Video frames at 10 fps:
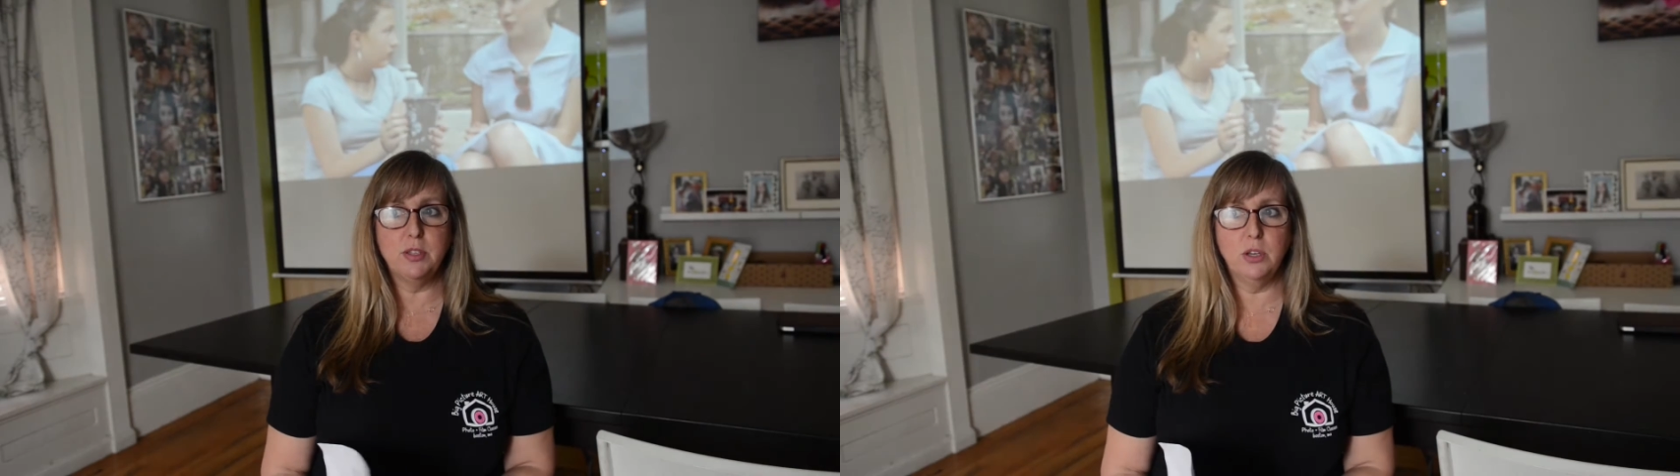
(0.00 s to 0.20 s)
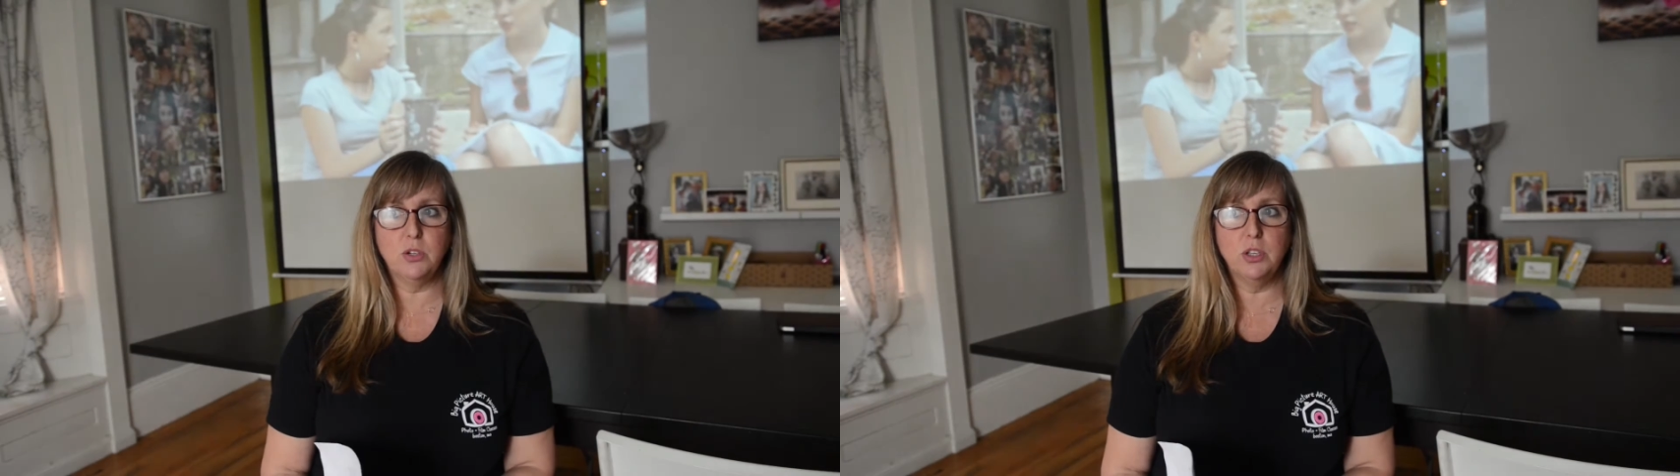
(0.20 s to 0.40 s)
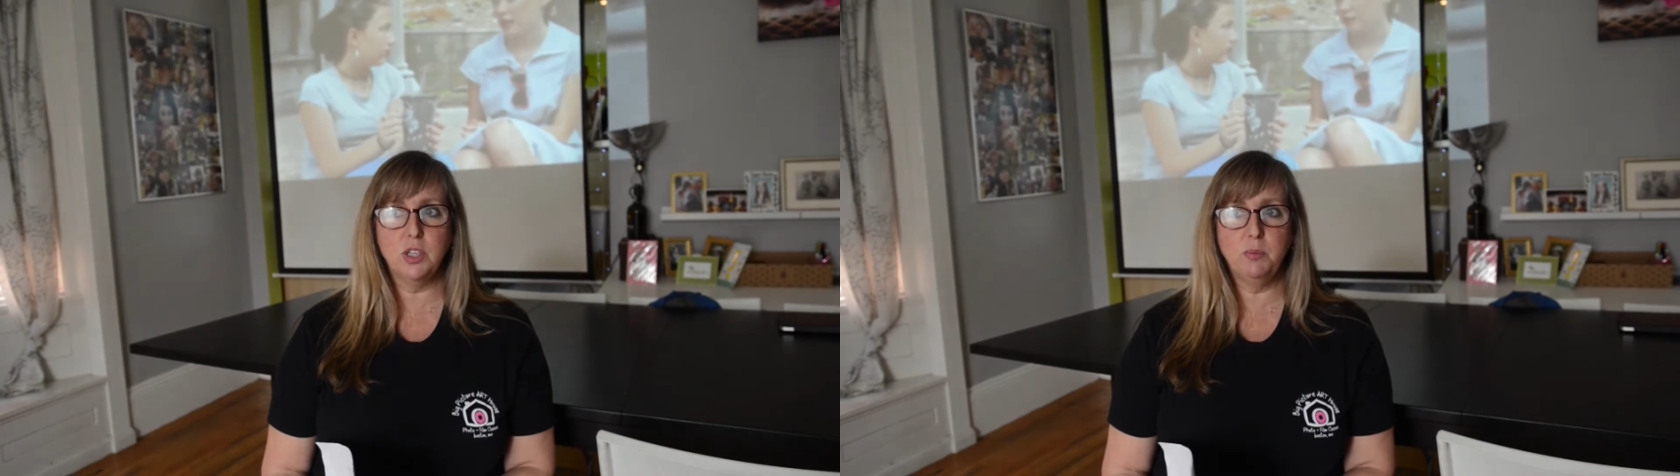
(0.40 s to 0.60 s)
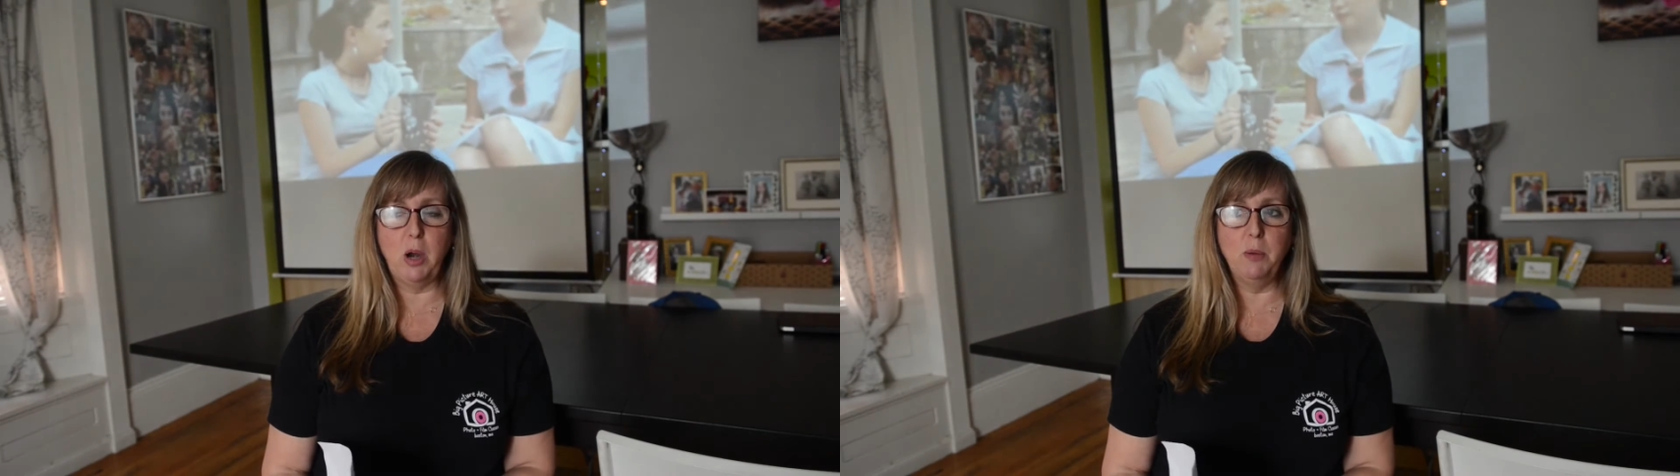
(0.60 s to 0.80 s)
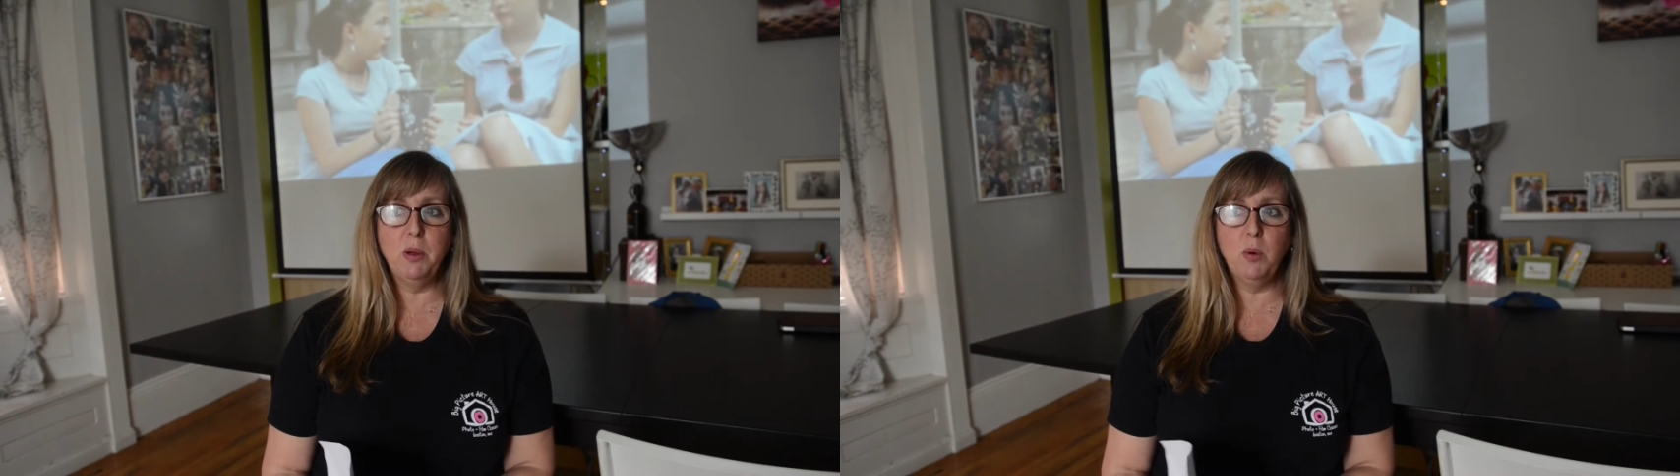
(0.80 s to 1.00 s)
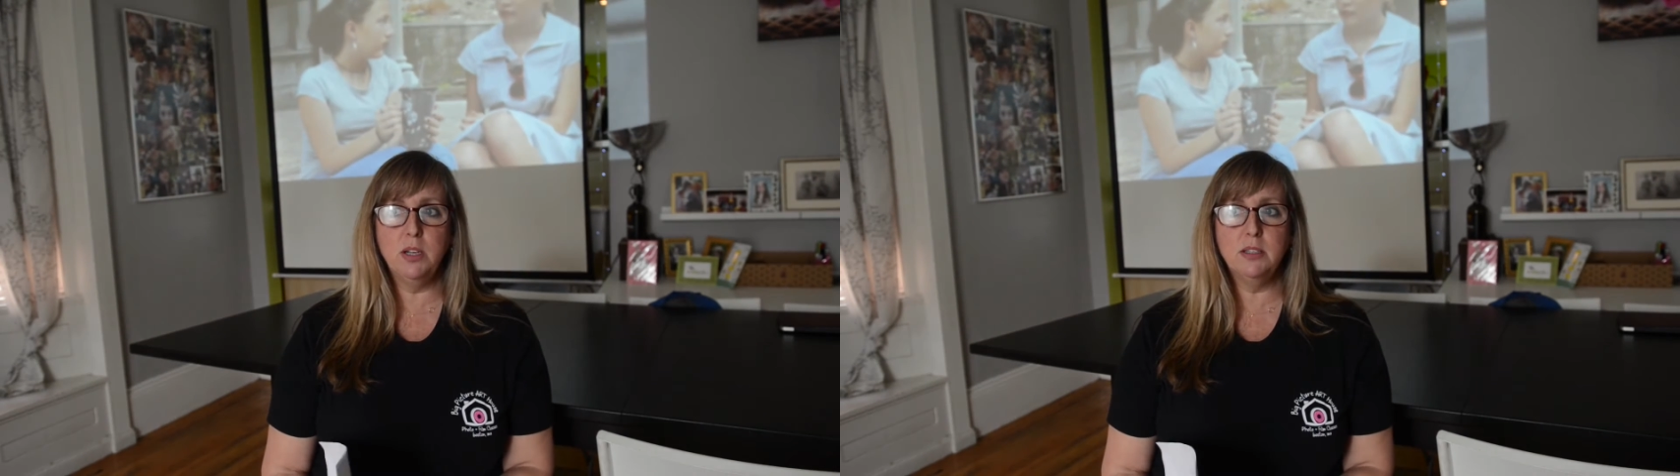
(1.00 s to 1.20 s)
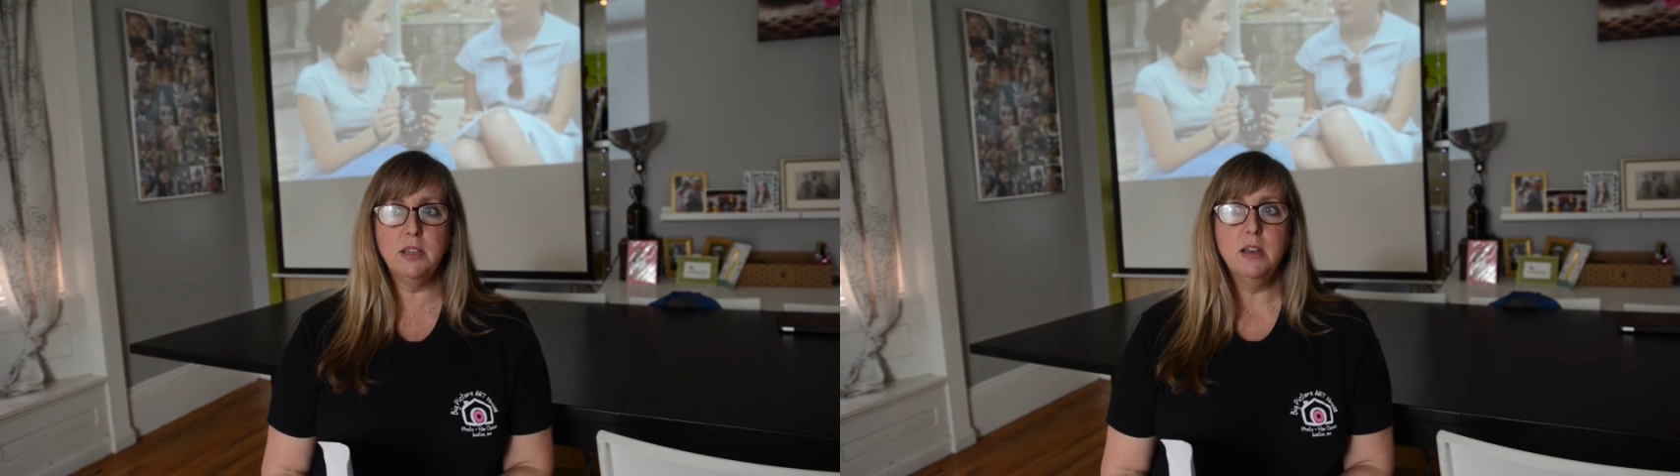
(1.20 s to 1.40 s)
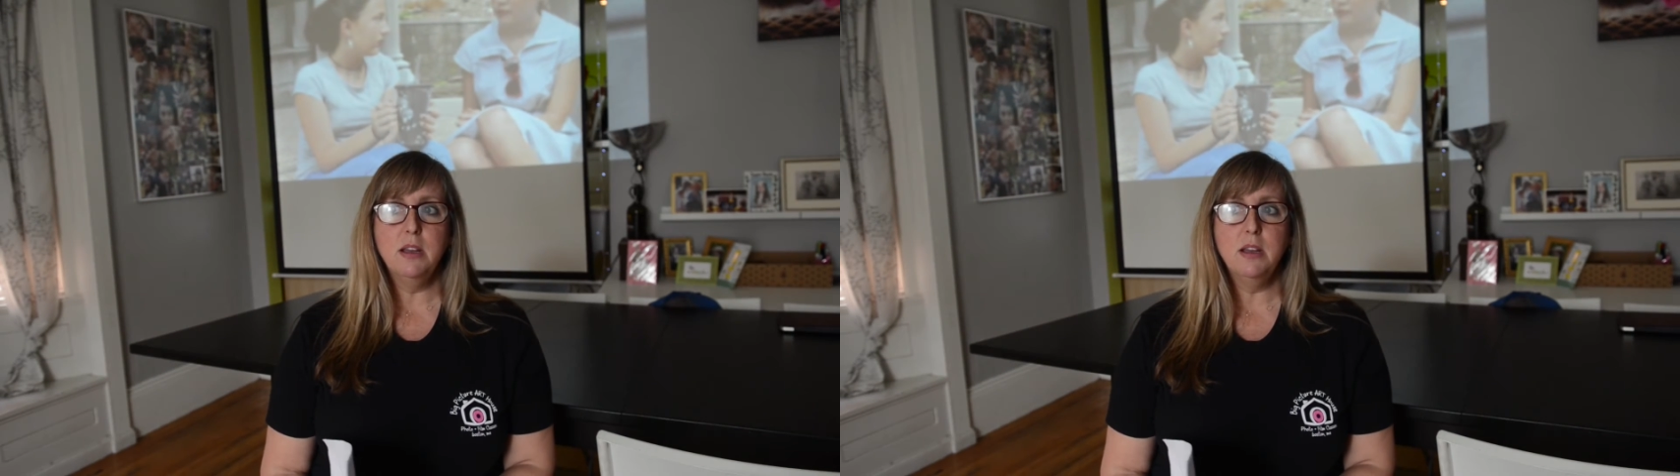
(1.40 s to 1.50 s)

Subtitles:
social experiment ones,